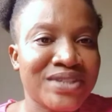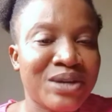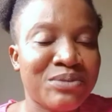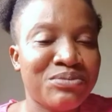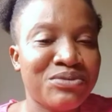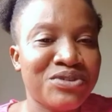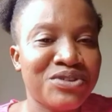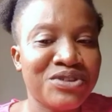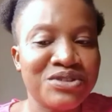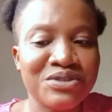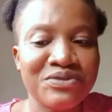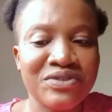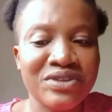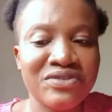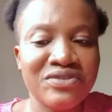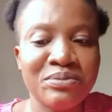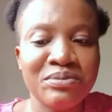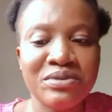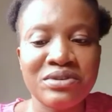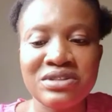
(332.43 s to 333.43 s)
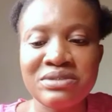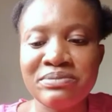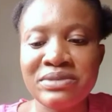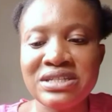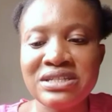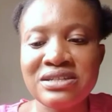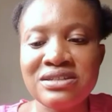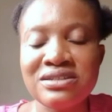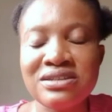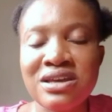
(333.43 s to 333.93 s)
a product of Evob
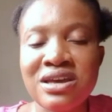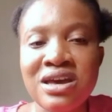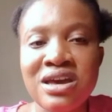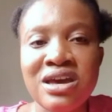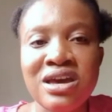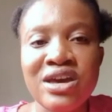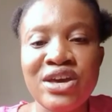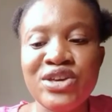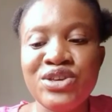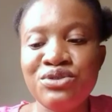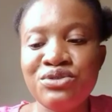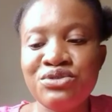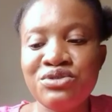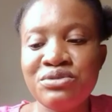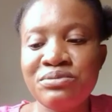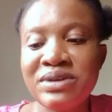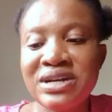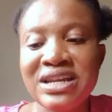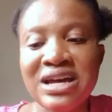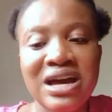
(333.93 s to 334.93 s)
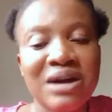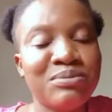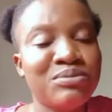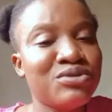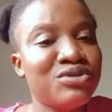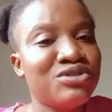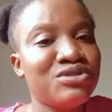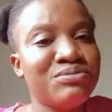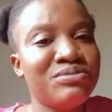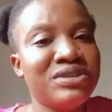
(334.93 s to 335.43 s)
Cosmetics. A YouTuber that
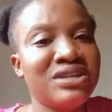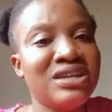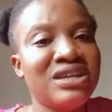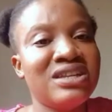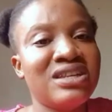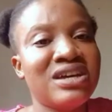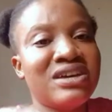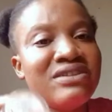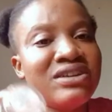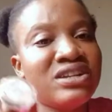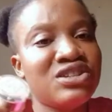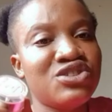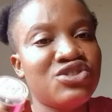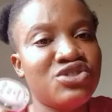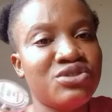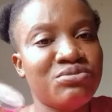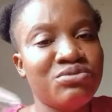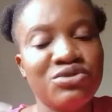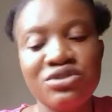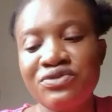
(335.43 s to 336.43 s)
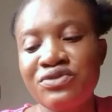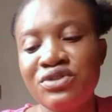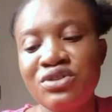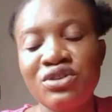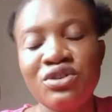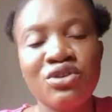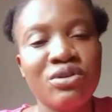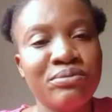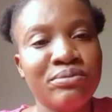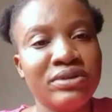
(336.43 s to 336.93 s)
happens to be a direct distributor for
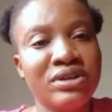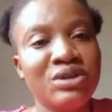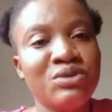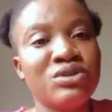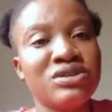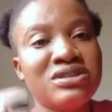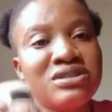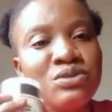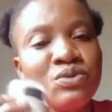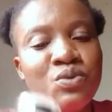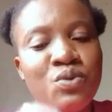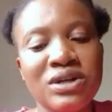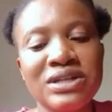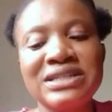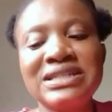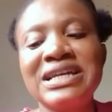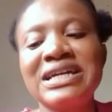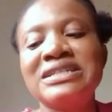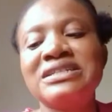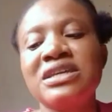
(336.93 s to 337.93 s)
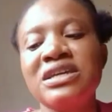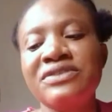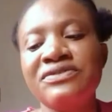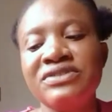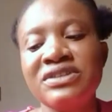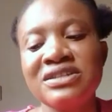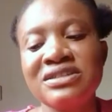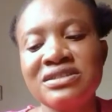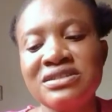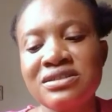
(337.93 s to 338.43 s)
the company was the one that
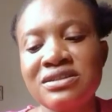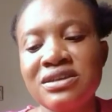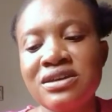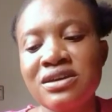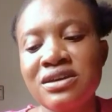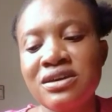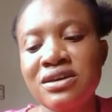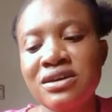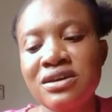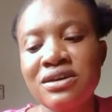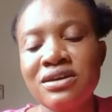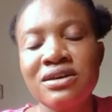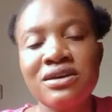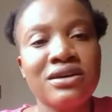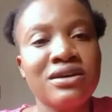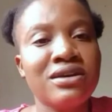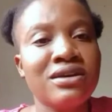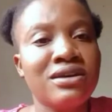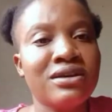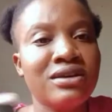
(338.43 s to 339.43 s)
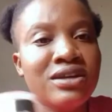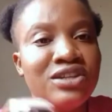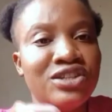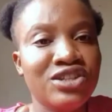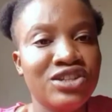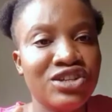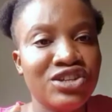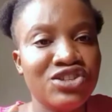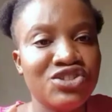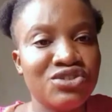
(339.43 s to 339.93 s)
gave this
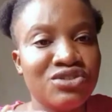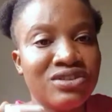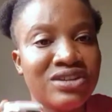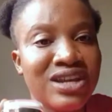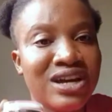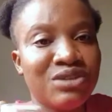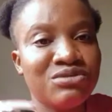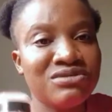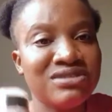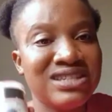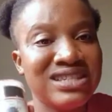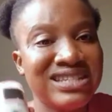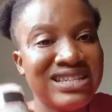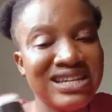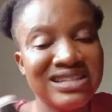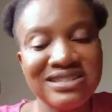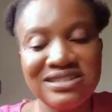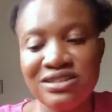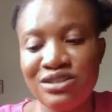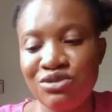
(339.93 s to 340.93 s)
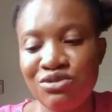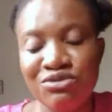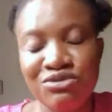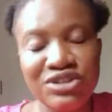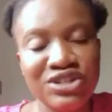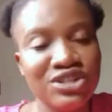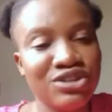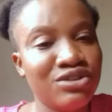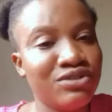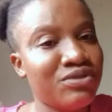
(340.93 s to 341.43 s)
indication on how to detect the
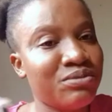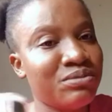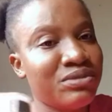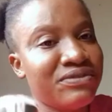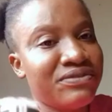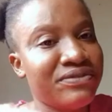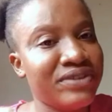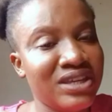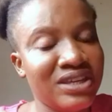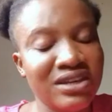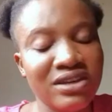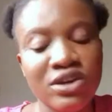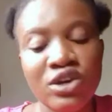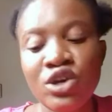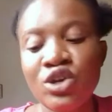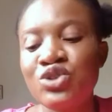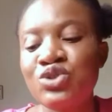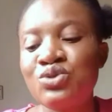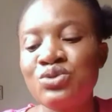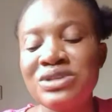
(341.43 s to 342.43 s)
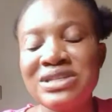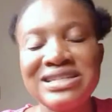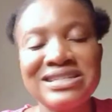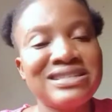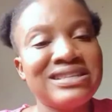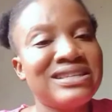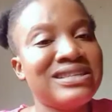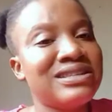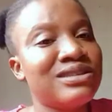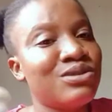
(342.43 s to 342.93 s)
original from the fake. So
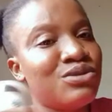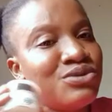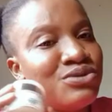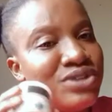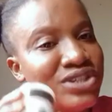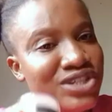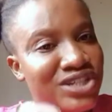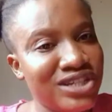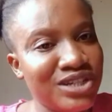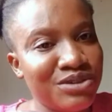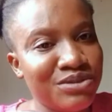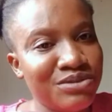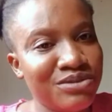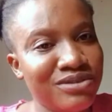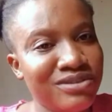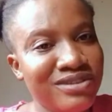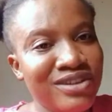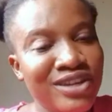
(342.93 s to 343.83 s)
this is original.